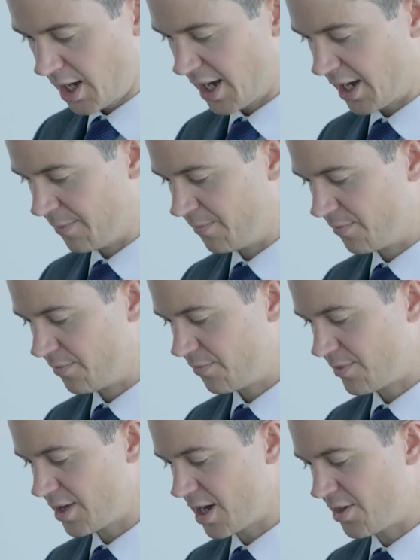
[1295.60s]

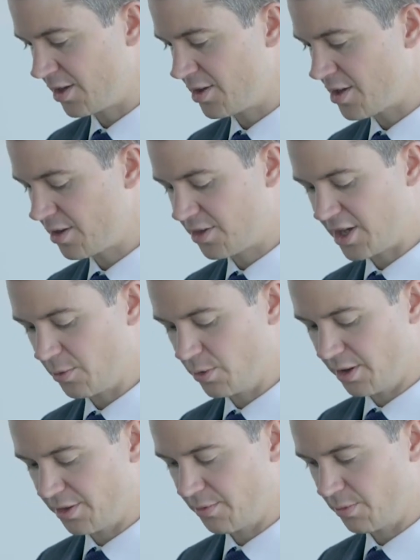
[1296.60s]
I think the other thing
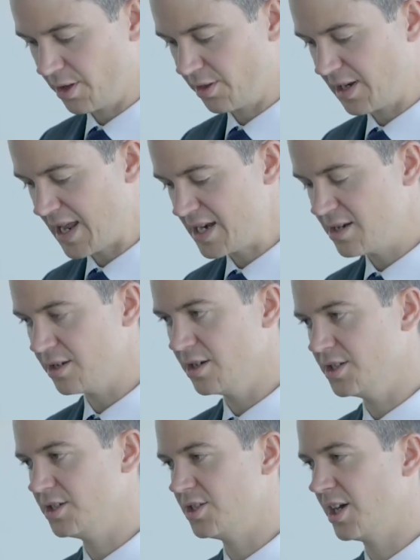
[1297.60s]
with
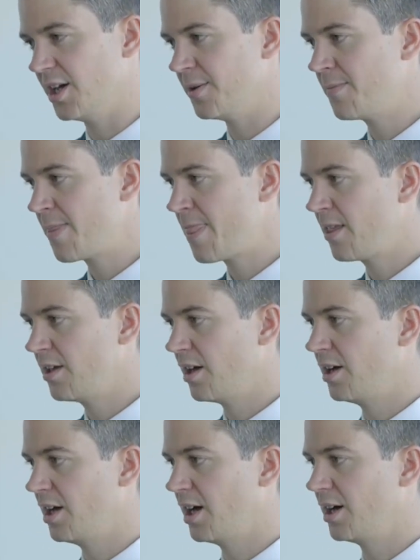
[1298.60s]
lenders is that
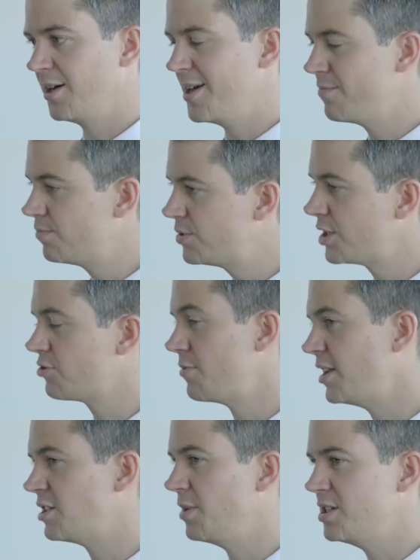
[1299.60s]
it does
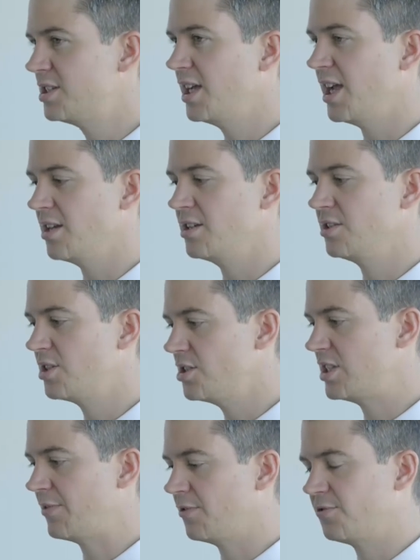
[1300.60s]
remain to be seen, and it
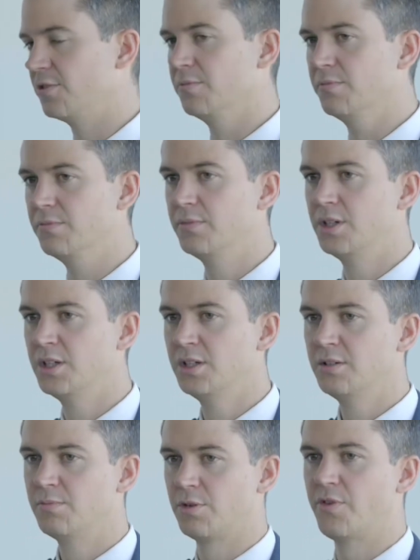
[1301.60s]
does differ from
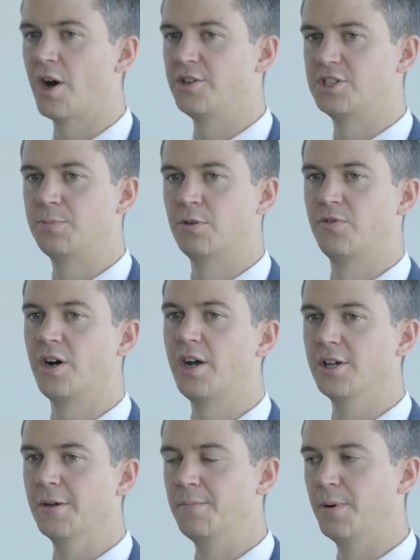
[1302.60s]
provider to
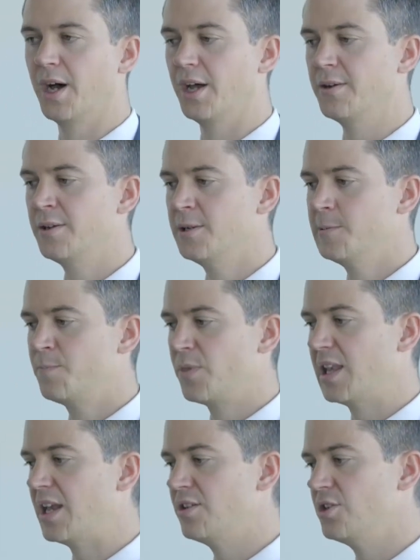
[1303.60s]
provider, but
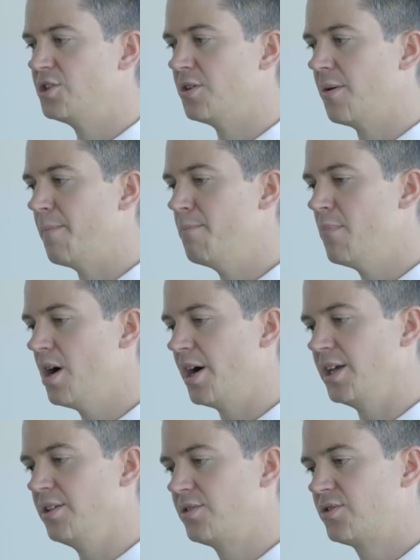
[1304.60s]
lenders
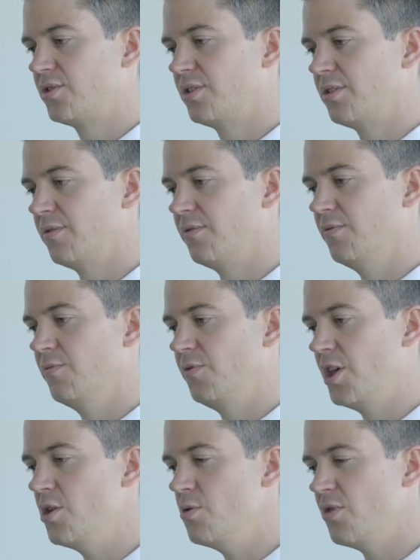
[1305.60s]
might
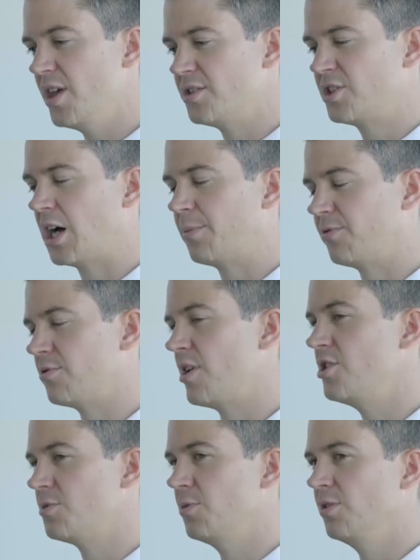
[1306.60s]
view this type of
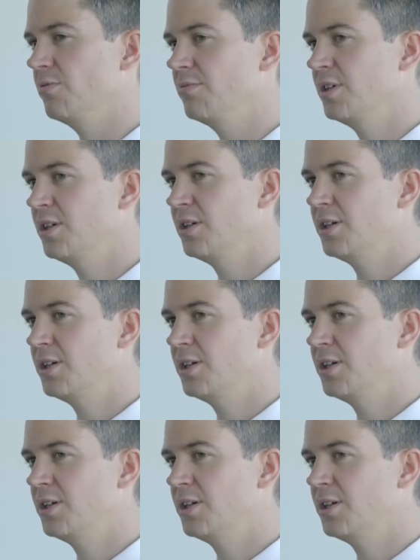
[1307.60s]
arrangement